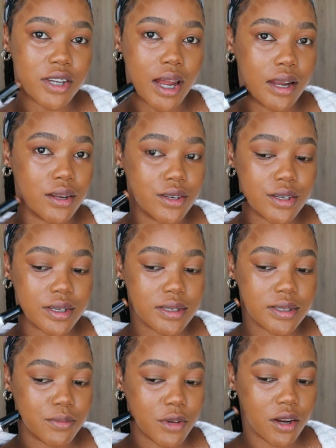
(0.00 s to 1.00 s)

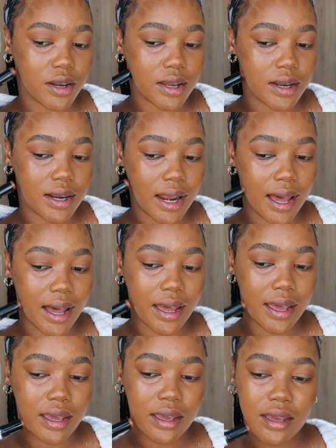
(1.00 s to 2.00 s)
challenges, I'm not gonna
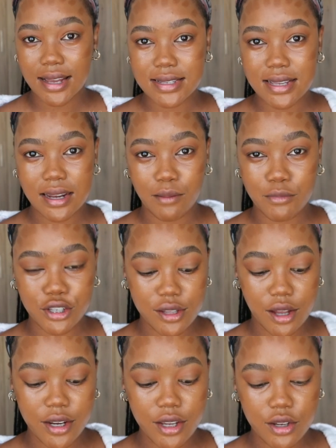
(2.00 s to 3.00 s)
lie. Like I said, I'm
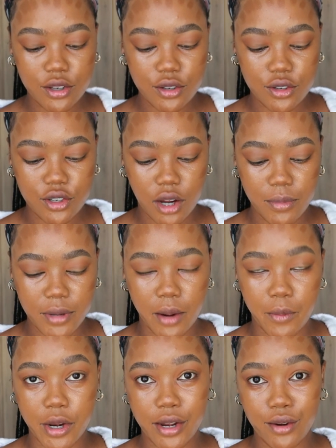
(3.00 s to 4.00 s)
starting a new job and
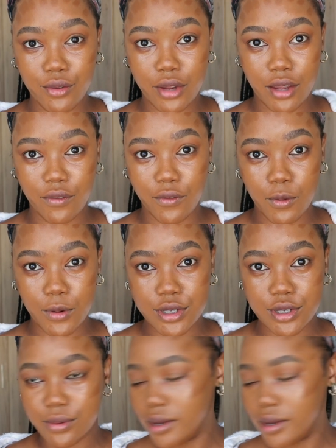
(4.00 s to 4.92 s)
I'm really looking forward to